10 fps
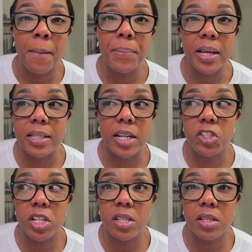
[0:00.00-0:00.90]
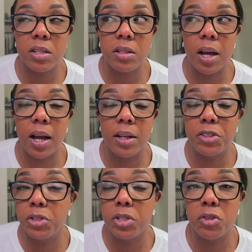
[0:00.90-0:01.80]
because I just uh,
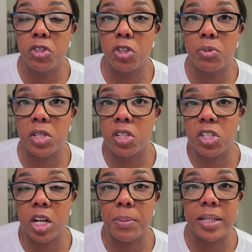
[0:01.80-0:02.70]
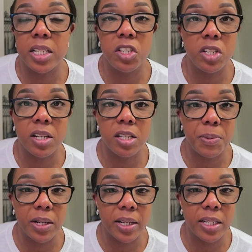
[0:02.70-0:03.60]
do YouTube just to share my teaching
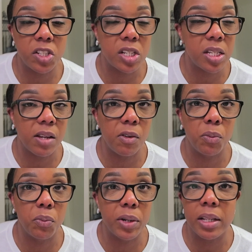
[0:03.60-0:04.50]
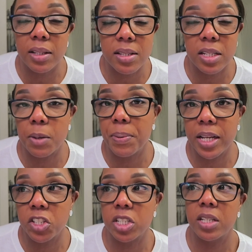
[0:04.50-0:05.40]
experience, just to give a realistic
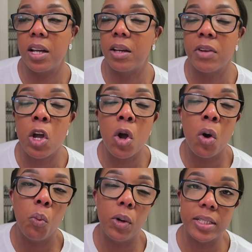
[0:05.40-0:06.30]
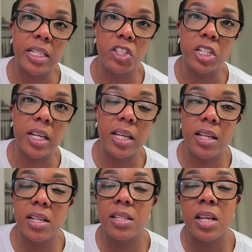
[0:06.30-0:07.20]
depiction of what teaching
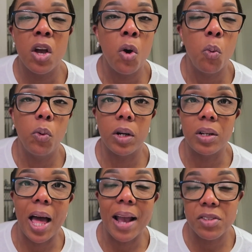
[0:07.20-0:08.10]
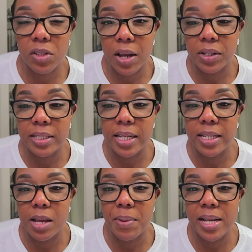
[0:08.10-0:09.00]
is, what our lives are like on a
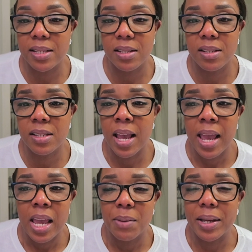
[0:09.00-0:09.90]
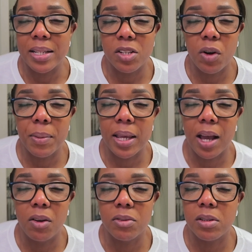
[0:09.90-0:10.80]
day-to-day -day basis. And my Instagram
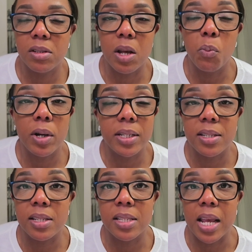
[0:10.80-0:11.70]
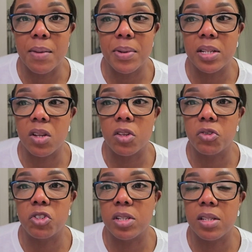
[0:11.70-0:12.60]
account somewhat does the same, but it's
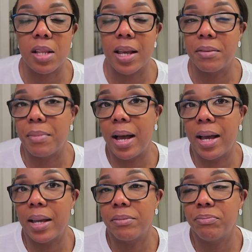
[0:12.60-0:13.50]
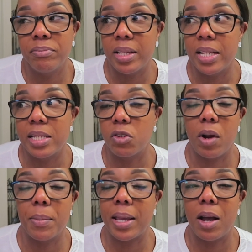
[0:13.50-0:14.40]
also just like my
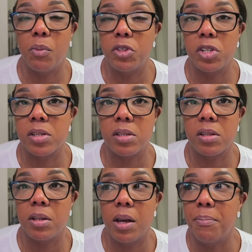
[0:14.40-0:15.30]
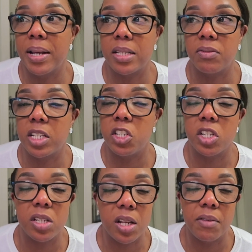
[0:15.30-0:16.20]
Instagram account with just a mix of
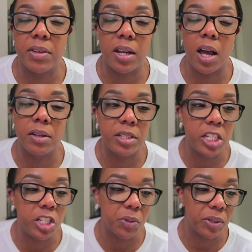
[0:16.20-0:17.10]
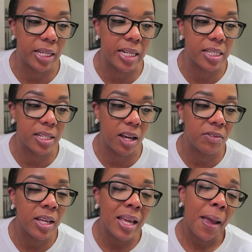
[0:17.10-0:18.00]
teaching stuff and non-teaching related
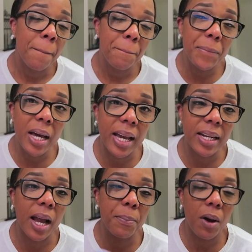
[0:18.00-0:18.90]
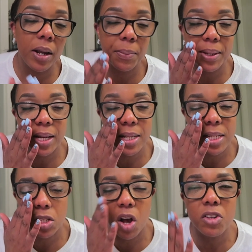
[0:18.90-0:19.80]
stuff. But I bought it because
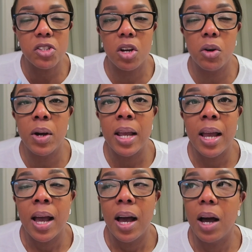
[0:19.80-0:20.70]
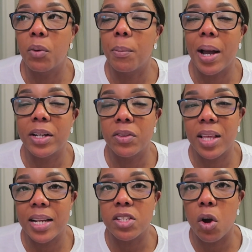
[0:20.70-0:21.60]
it's also a reminder
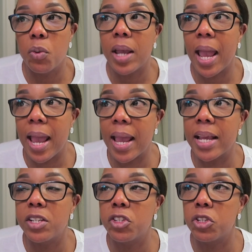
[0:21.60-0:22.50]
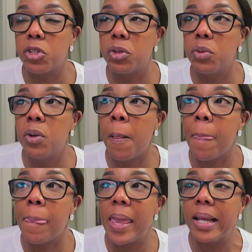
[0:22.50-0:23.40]
that it's okay to
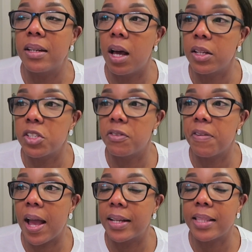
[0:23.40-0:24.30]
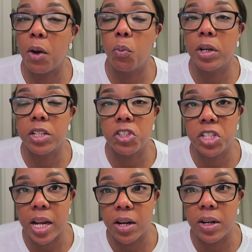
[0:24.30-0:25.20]
acknowledge the fact that what you're
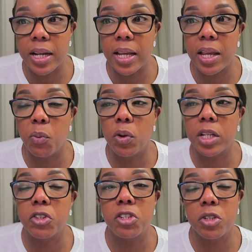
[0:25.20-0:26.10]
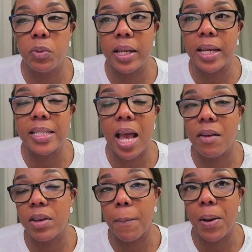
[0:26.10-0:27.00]
sharing and what you're doing is
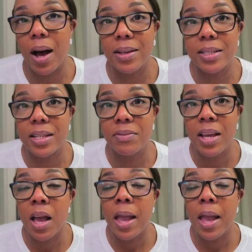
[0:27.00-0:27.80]
having a positive